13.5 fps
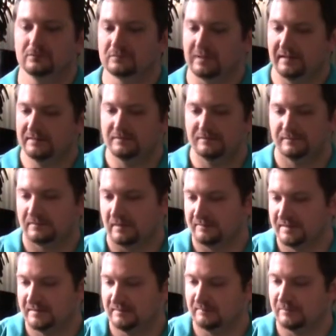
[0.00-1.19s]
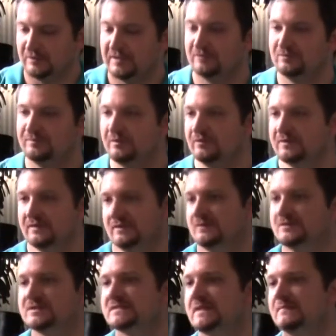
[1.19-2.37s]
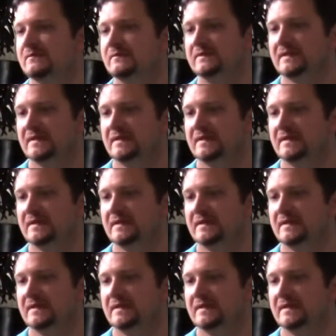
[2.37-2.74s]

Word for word: kind of. I mean, you can do both. You know, just demo it